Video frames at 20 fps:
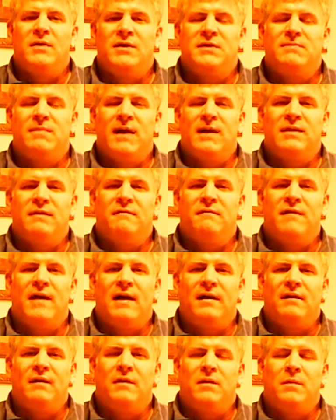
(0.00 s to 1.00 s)
despite the
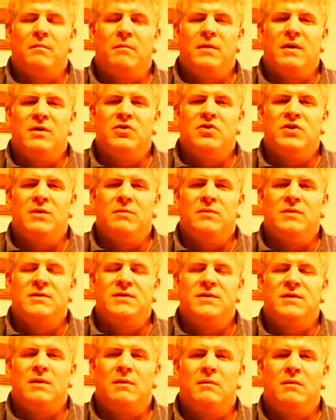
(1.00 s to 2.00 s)
fact that she
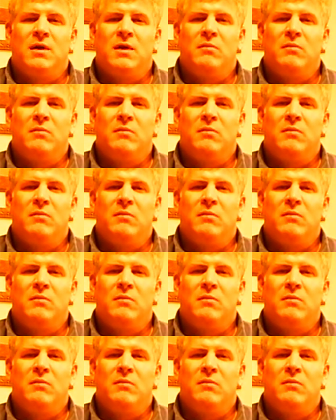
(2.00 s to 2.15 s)
was the